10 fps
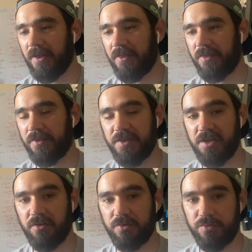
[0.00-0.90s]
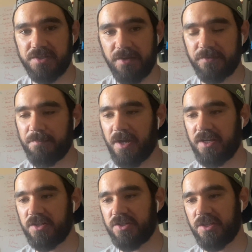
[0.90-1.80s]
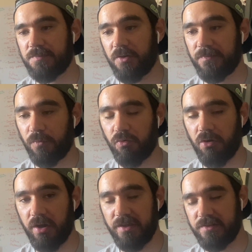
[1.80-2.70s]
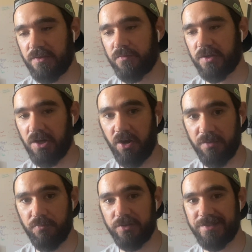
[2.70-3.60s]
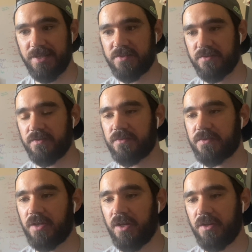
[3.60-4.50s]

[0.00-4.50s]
The thing I always have to manage is my 4-iron to 3 hybrid distance.